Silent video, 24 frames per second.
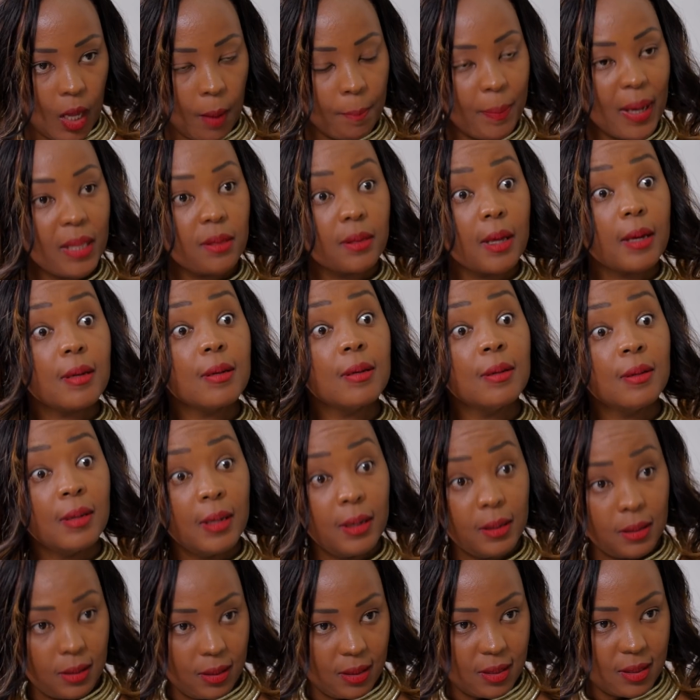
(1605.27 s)
But they
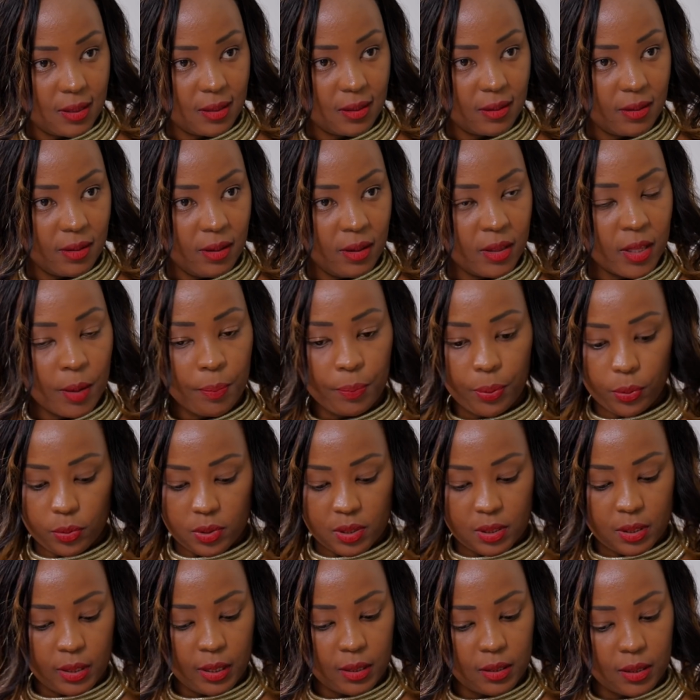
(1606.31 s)
need it. The
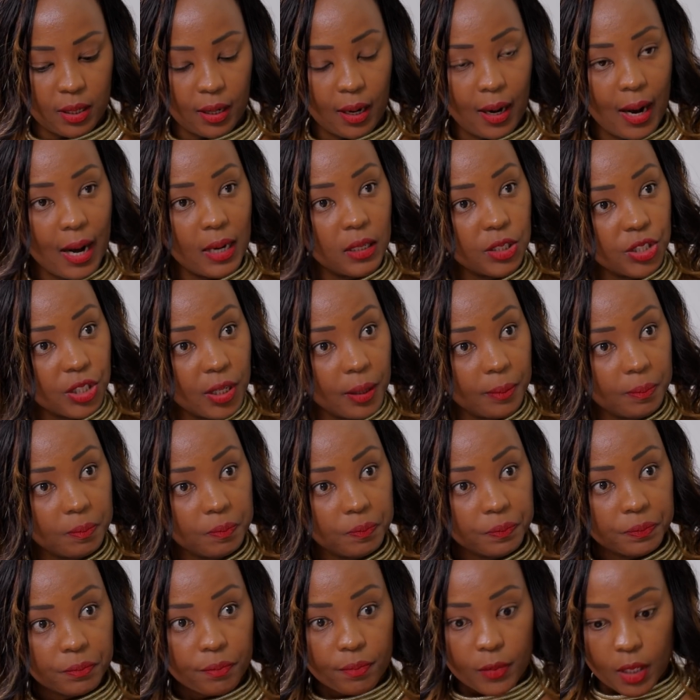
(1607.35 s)
bones need the
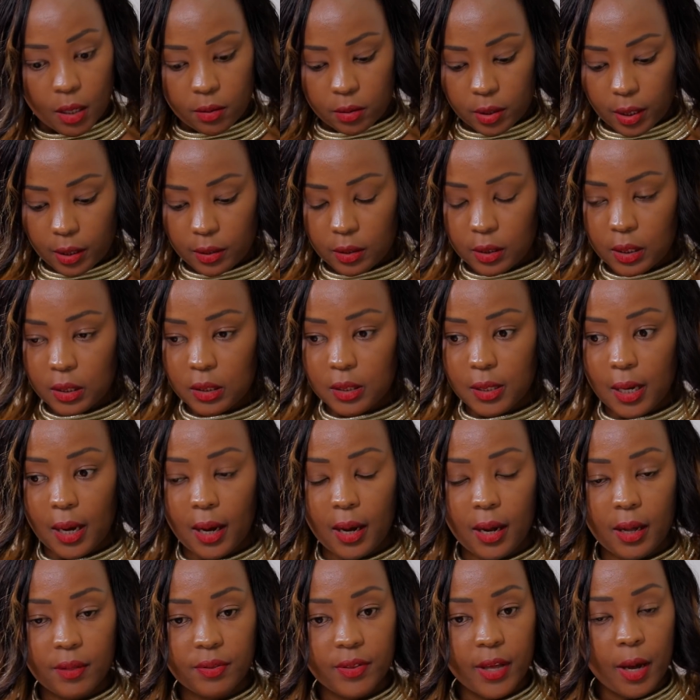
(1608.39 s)
calcium. They need
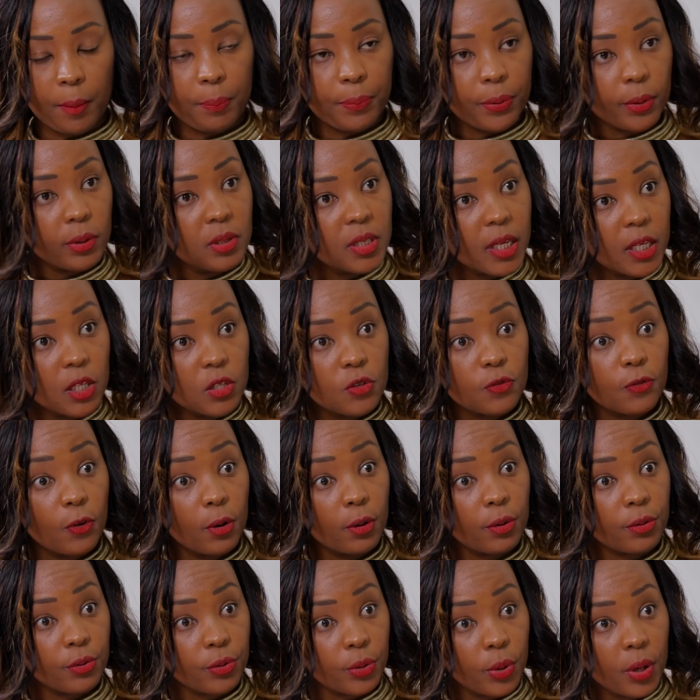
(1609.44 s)
their proteins
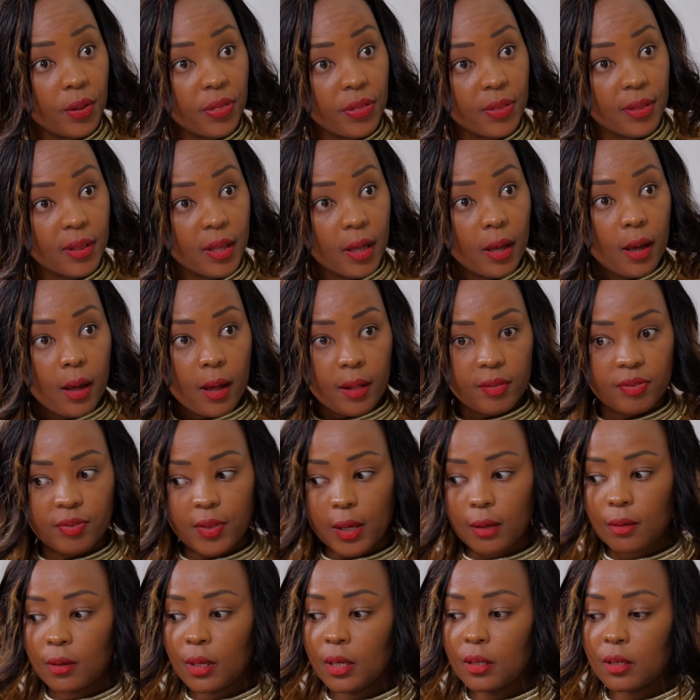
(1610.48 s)
for growth.
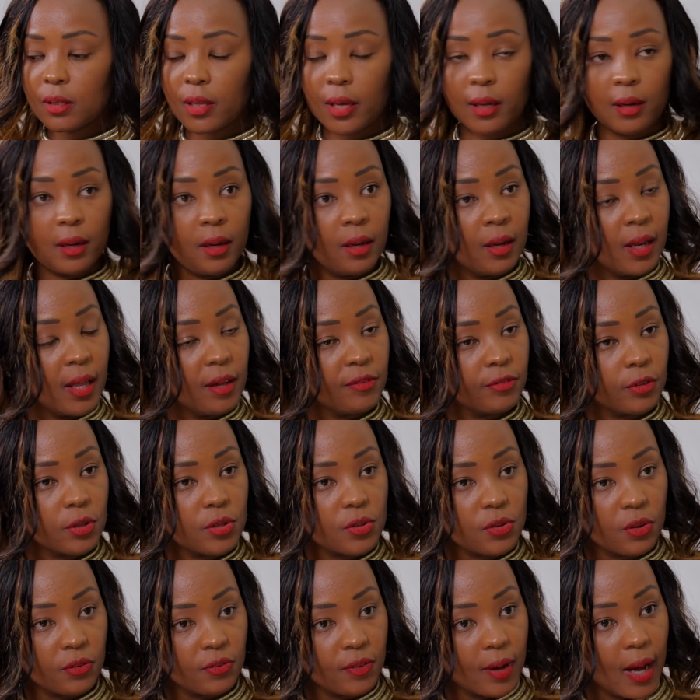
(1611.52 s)
They need the
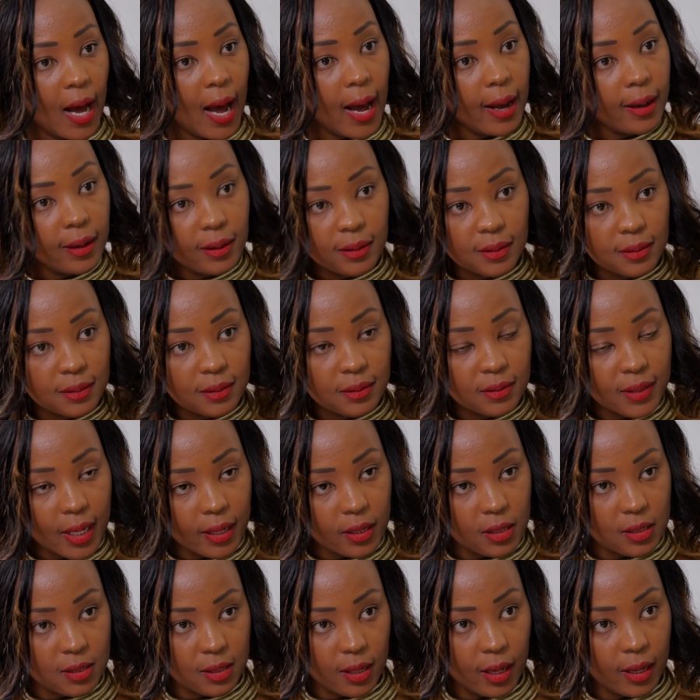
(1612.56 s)
levels of iron that
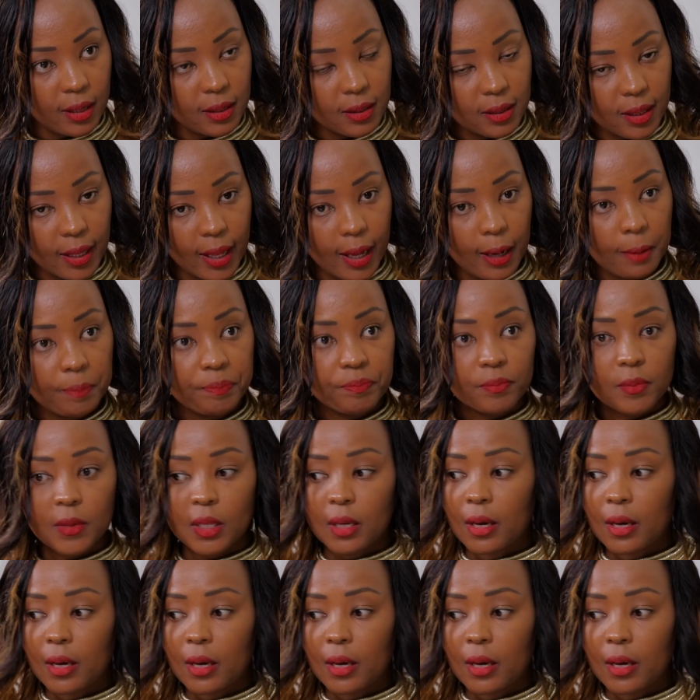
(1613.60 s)
is in there.